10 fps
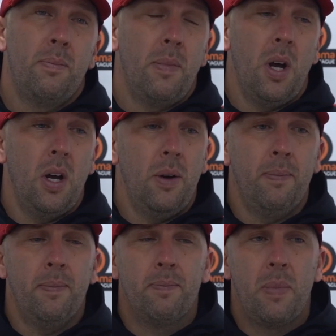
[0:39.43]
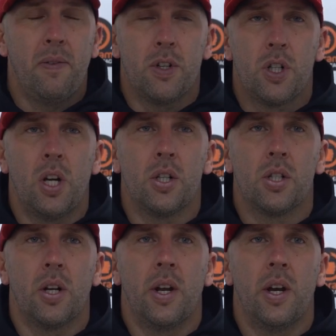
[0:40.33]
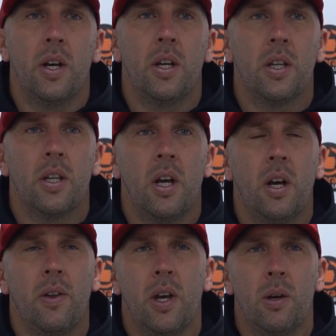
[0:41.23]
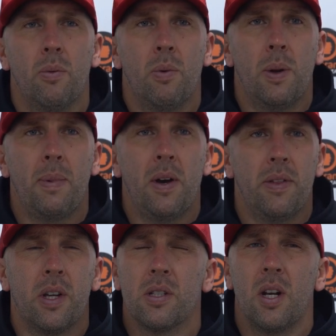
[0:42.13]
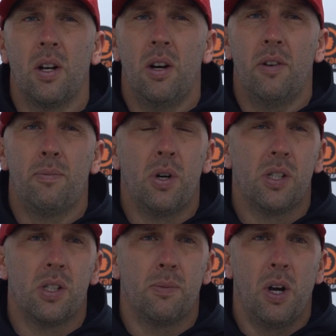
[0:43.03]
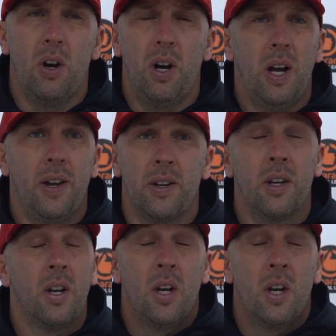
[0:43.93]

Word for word: um, bit of a change to their how they went about things second half pressed us a bit higher and